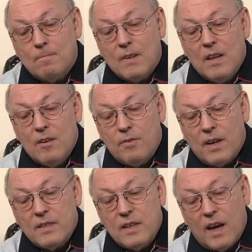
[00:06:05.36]

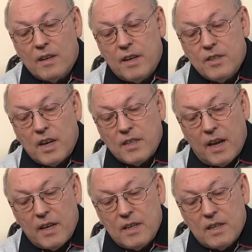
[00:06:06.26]
Frank Sinatra and Jack
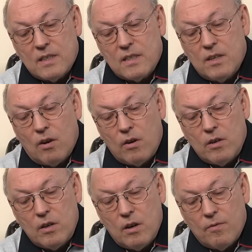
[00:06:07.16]
Daniel's, in
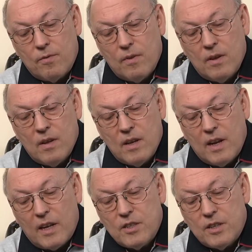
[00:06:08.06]
honor of a
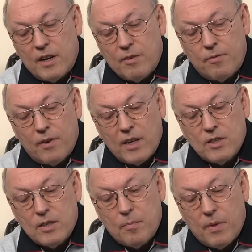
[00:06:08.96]
legendary
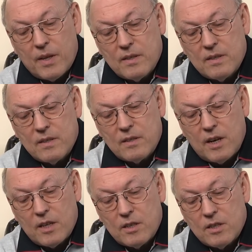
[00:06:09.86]
friendship that
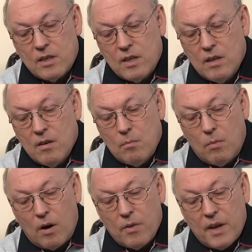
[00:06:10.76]
stretched
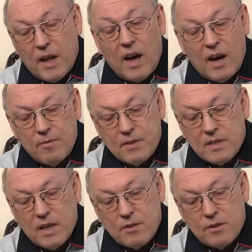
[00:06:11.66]
more than half a
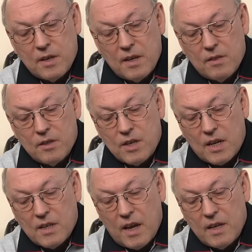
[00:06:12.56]
century, the
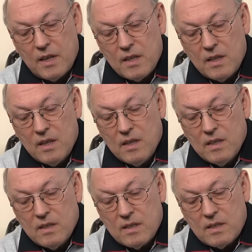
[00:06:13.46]
Jack Daniel
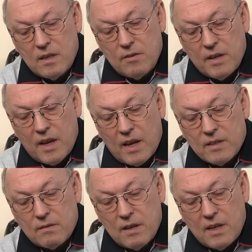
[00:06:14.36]
Distillery
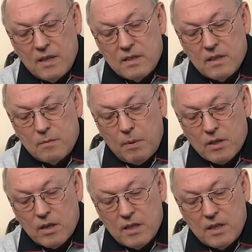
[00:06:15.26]
has released a
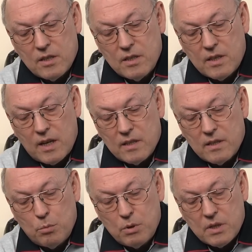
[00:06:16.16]
special edition
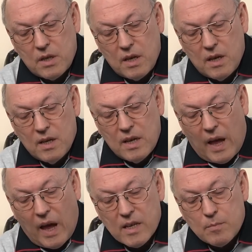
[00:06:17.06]
Tennessee whiskey
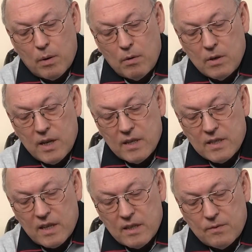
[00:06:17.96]
as bold and
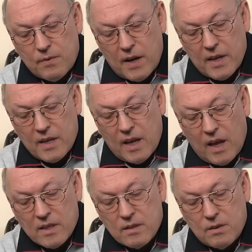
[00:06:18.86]
satisfying
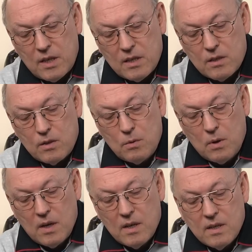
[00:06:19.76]
as these two